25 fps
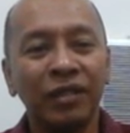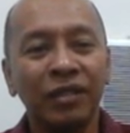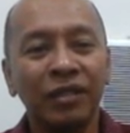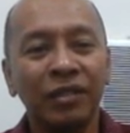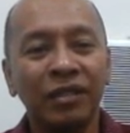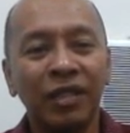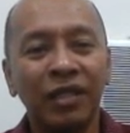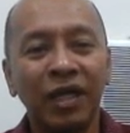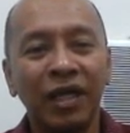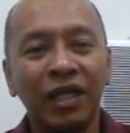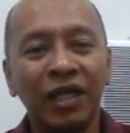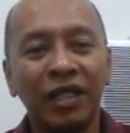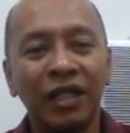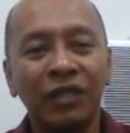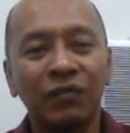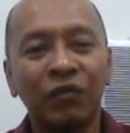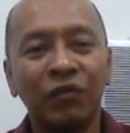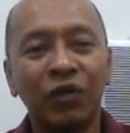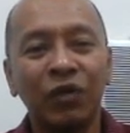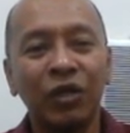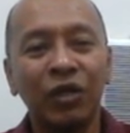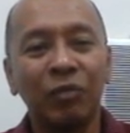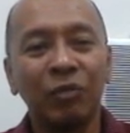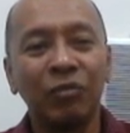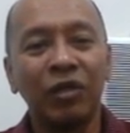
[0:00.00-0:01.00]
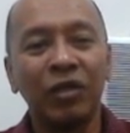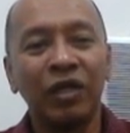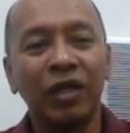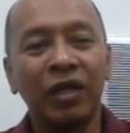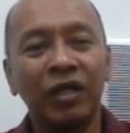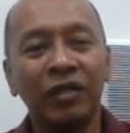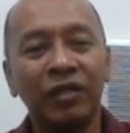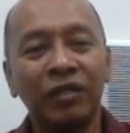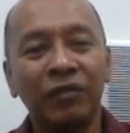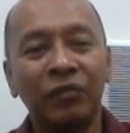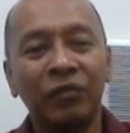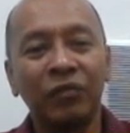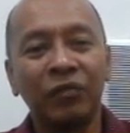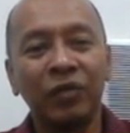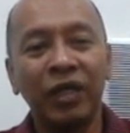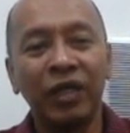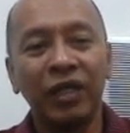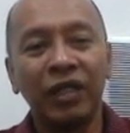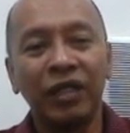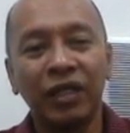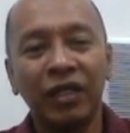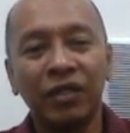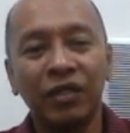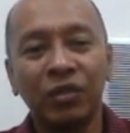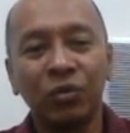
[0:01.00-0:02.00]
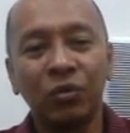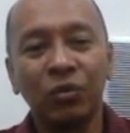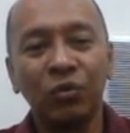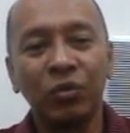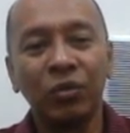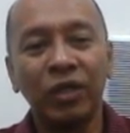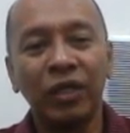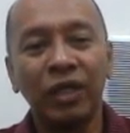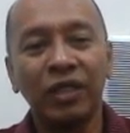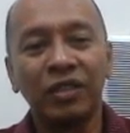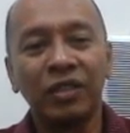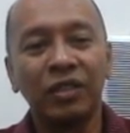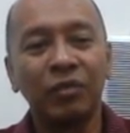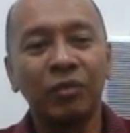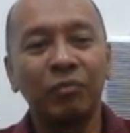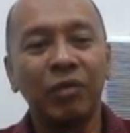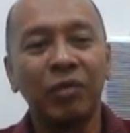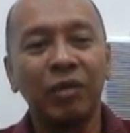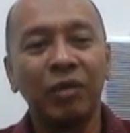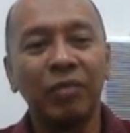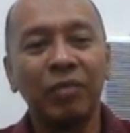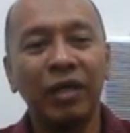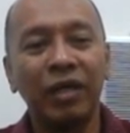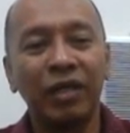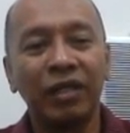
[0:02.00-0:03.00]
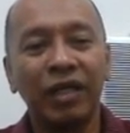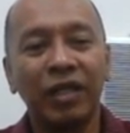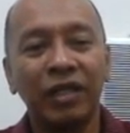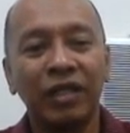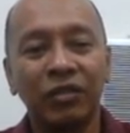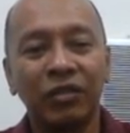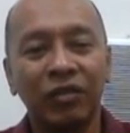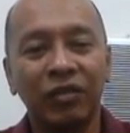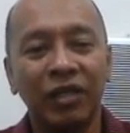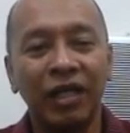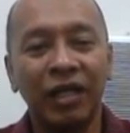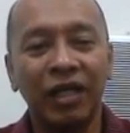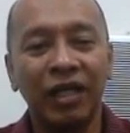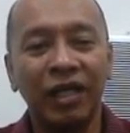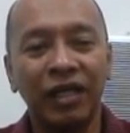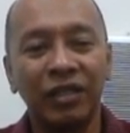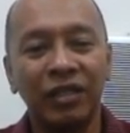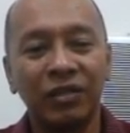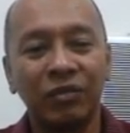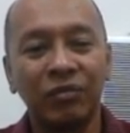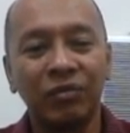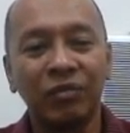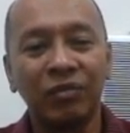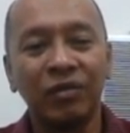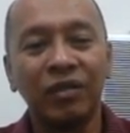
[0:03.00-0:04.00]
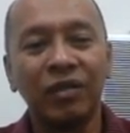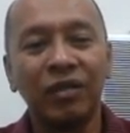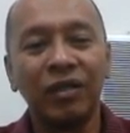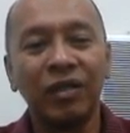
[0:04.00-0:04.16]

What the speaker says: science vocabulary of grade 9 students of Bagbag National High School.